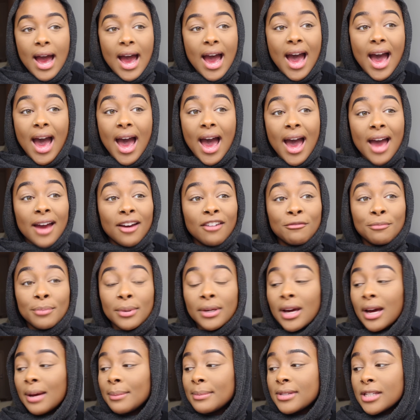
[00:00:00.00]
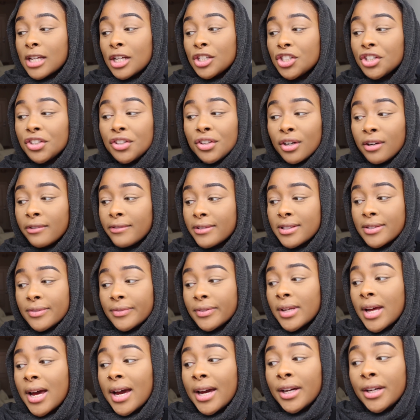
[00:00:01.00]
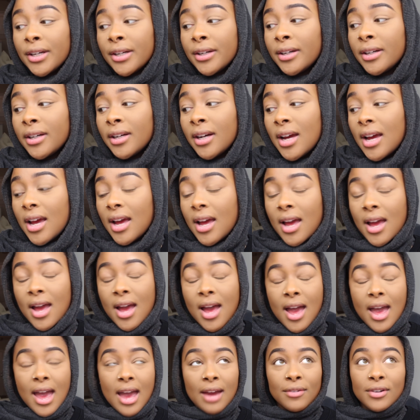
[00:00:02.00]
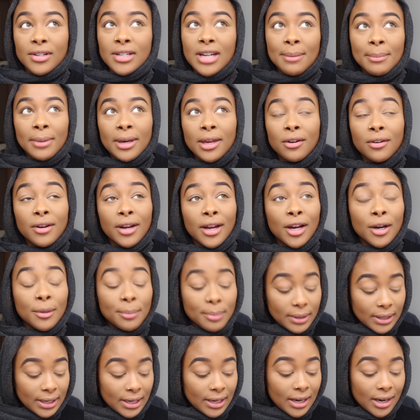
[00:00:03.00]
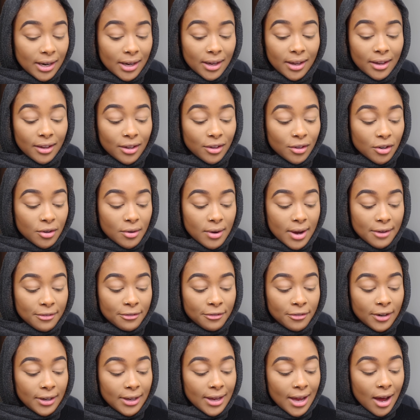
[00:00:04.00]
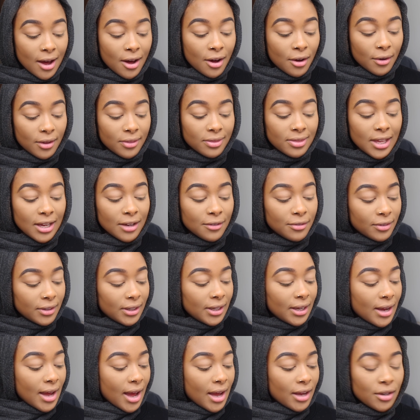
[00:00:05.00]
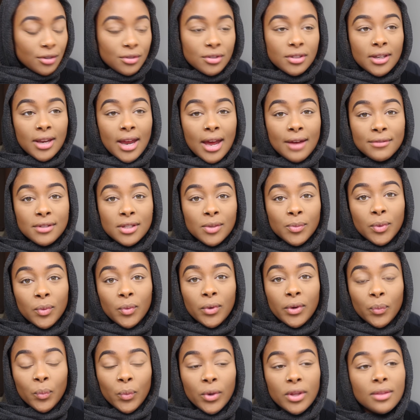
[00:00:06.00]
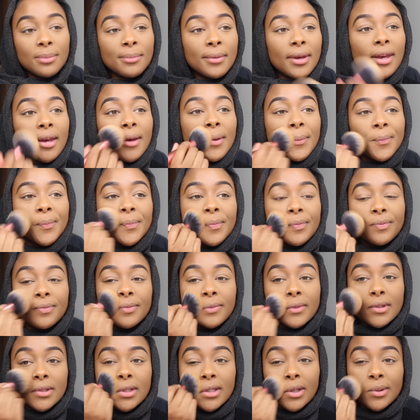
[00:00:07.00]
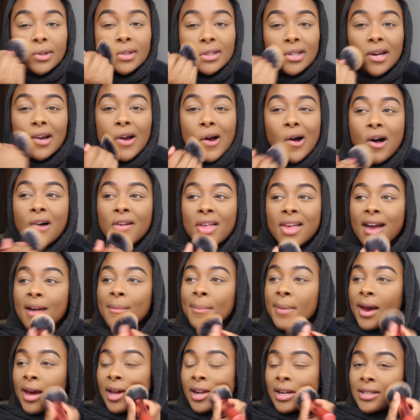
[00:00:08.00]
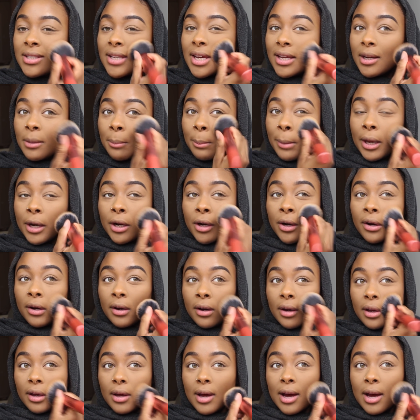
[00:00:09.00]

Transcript: I've become such a nervous flyer. Every time I get on an airplane, I freak out. And thankfully, I usually have someone with me, so it's not all that bad. It's getting better.